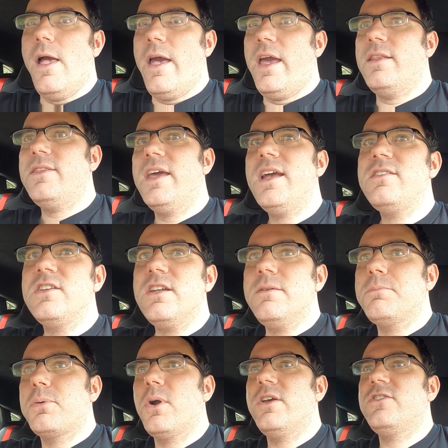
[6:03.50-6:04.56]
And that's an
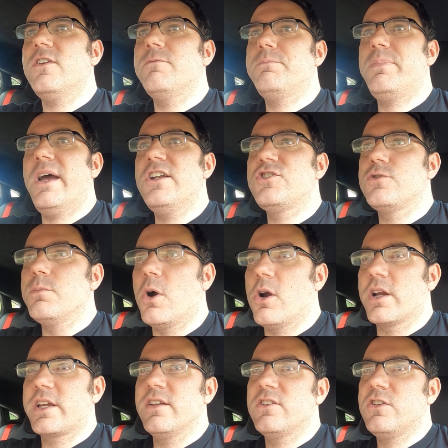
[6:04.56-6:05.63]
impressive
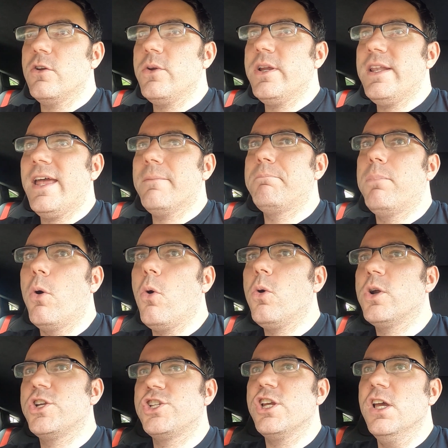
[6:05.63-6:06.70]
benchmark, considering that
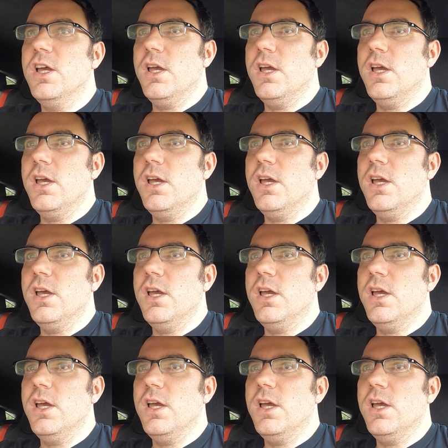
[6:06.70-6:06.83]
Porsche